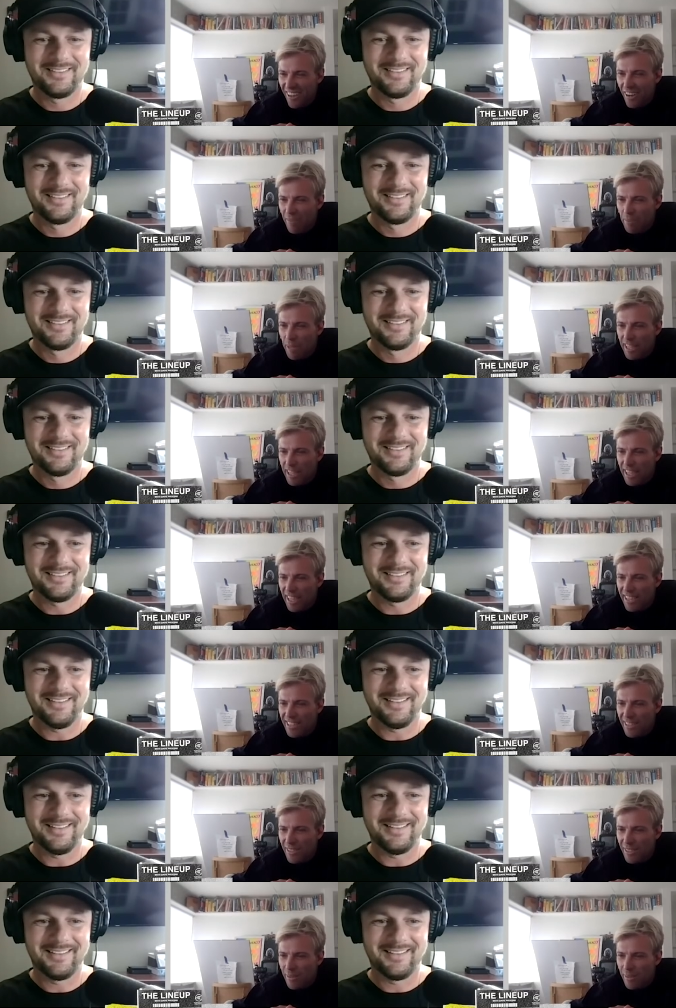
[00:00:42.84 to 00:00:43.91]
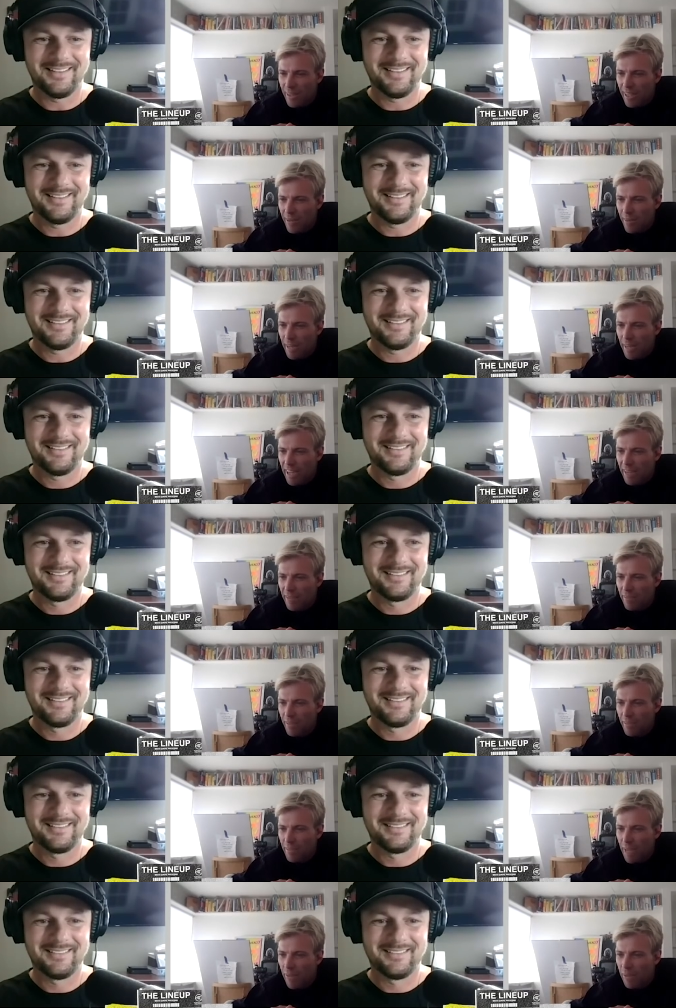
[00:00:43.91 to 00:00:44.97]
Speaker 1: call. But yeah, so there we go. Bam.
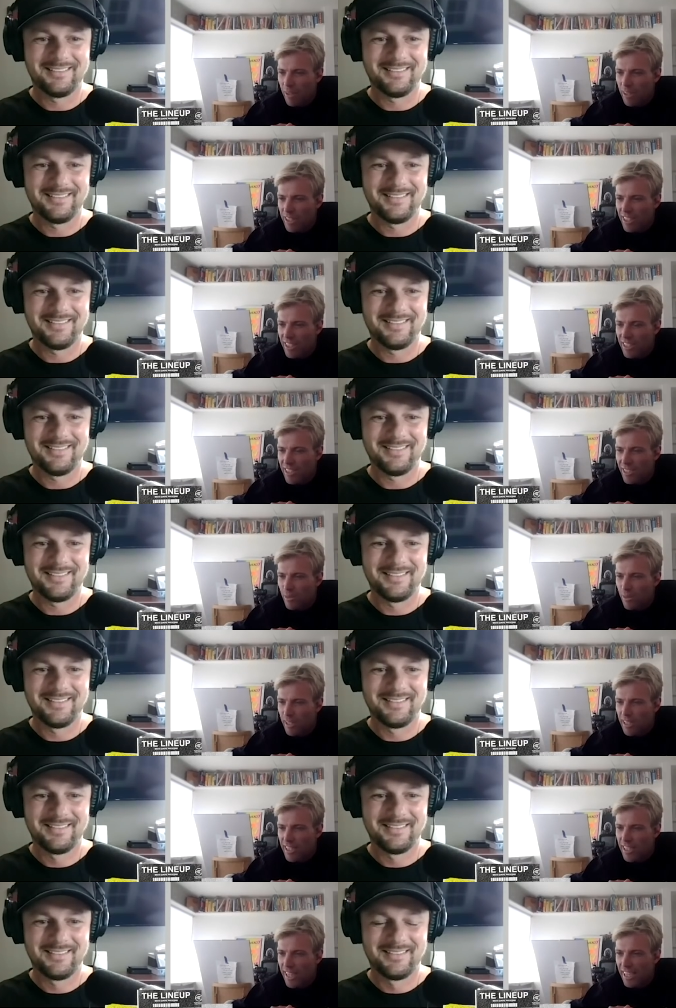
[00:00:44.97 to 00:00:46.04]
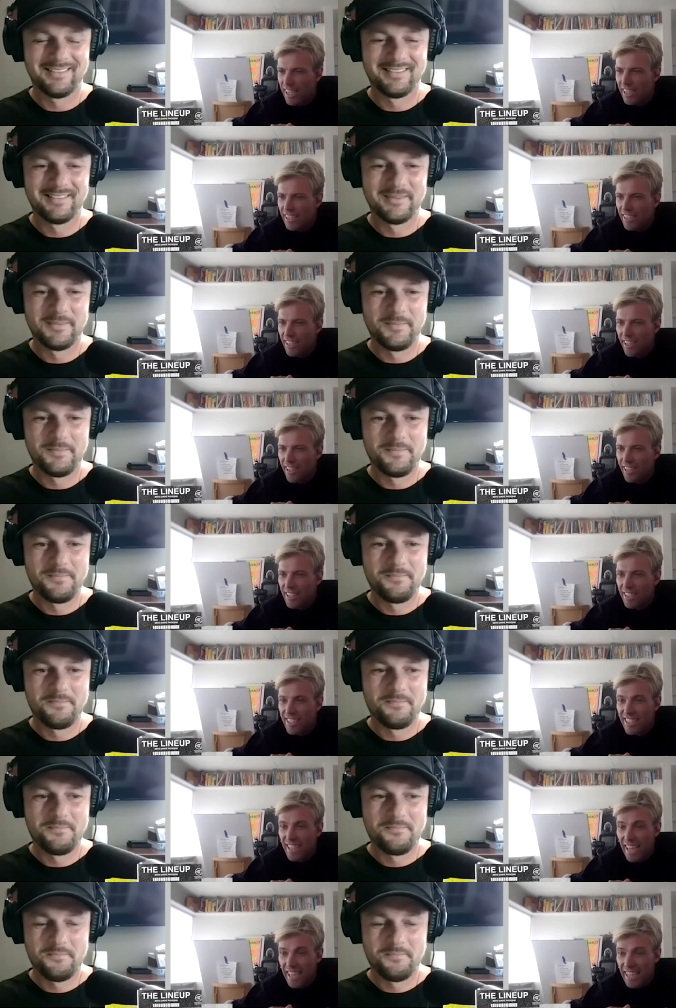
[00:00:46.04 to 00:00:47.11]
Matt Wilkinson's 22nd, Kelly's
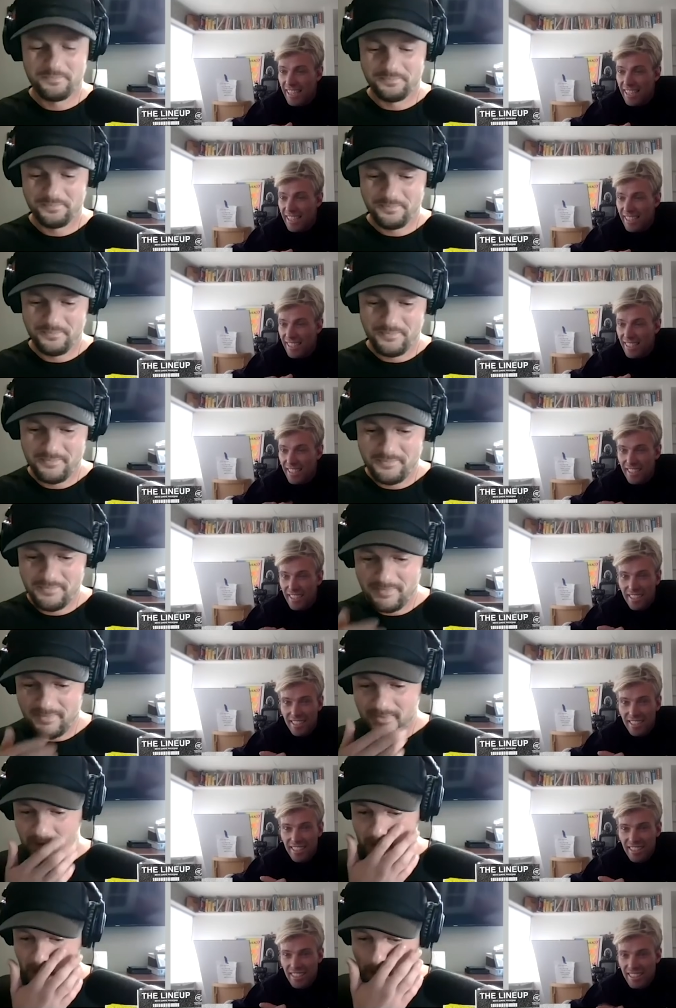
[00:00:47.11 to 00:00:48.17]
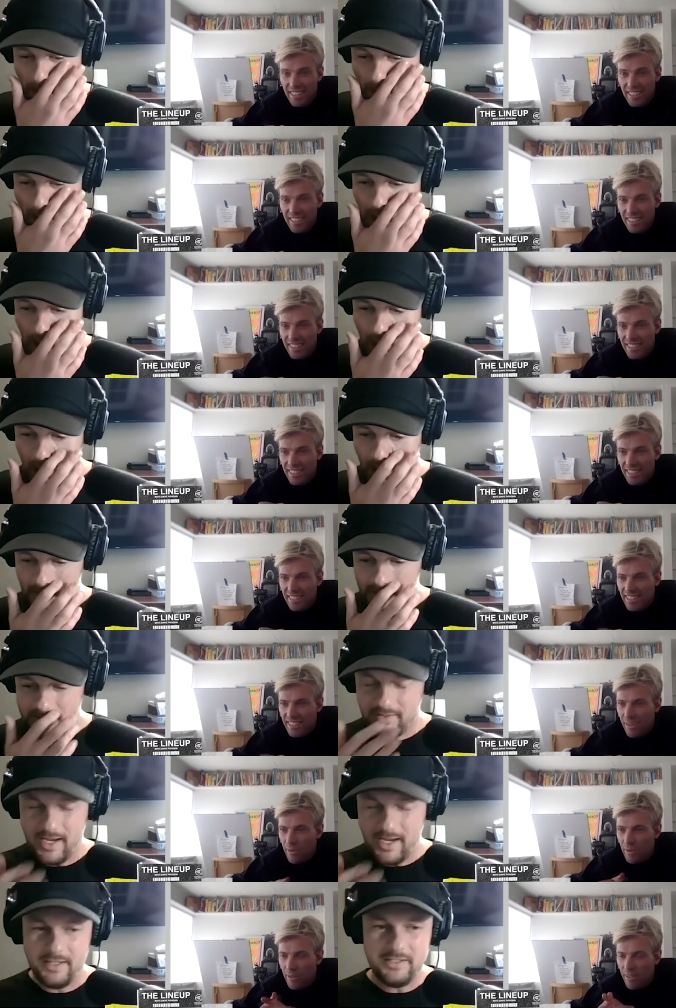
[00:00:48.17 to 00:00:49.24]
2nd.
Speaker 2: So
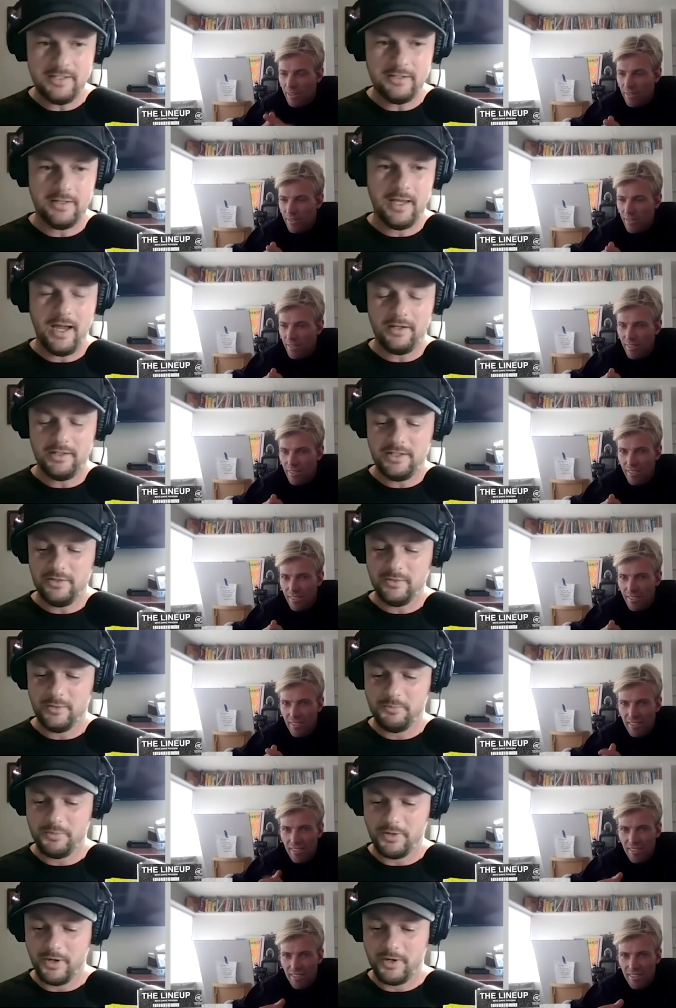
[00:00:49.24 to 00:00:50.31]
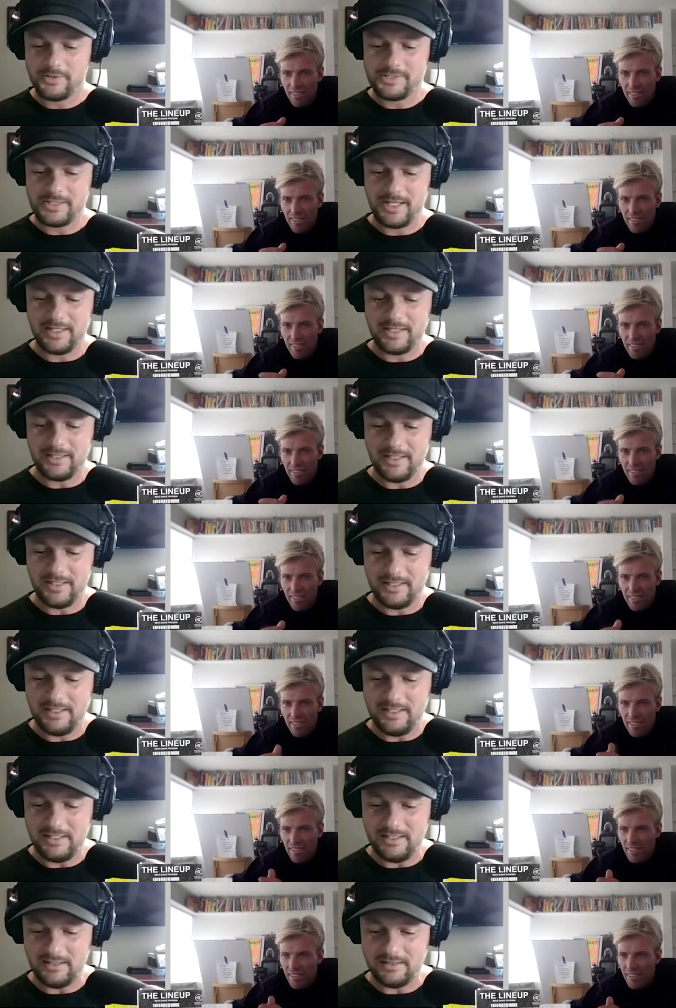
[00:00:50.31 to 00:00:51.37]
how do you approach like a
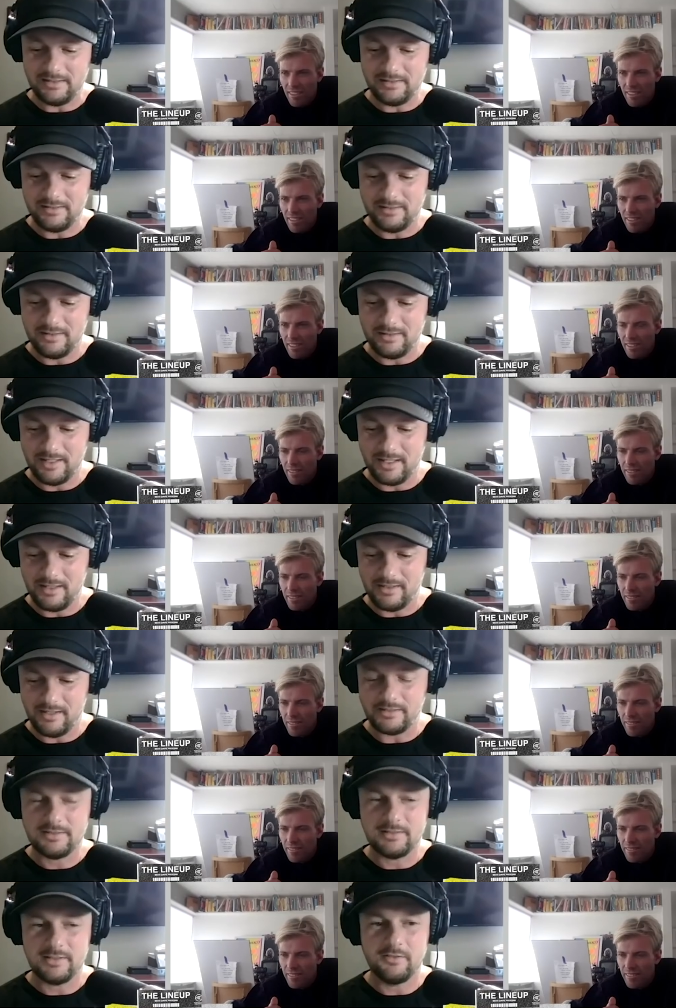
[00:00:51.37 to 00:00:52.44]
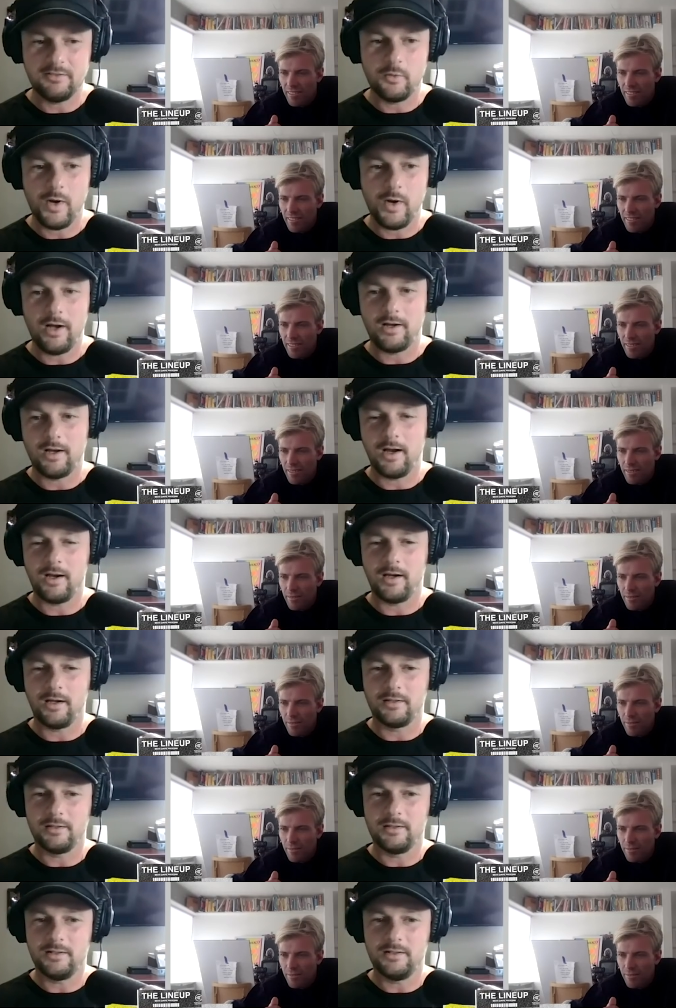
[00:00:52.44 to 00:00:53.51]
heat? Again, like, so you're a wild
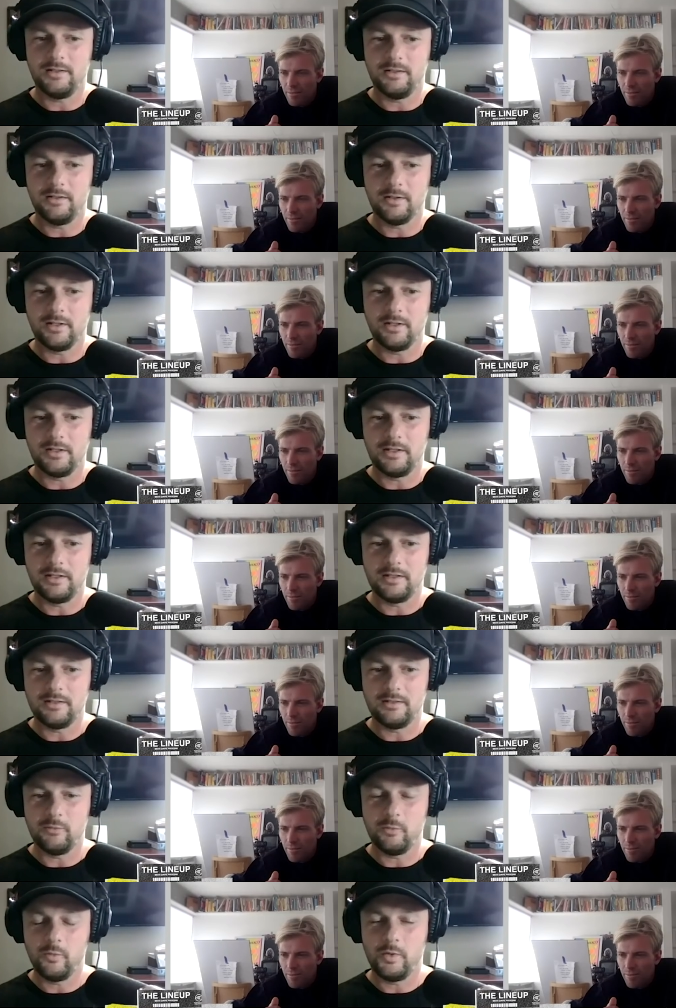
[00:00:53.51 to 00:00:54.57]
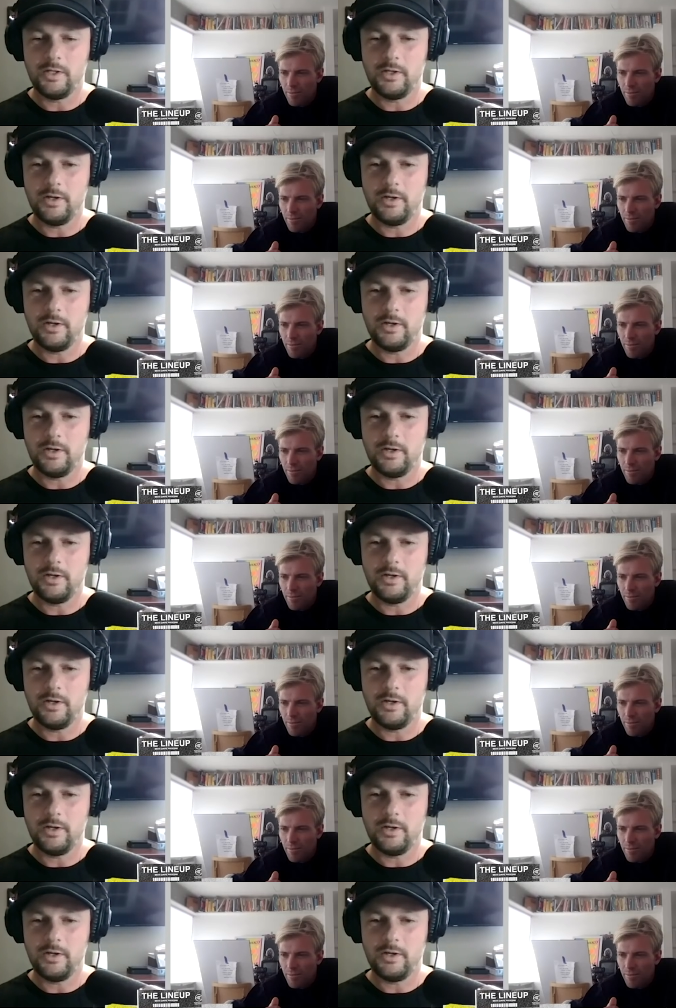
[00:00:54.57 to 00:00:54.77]
card, you're in it. What are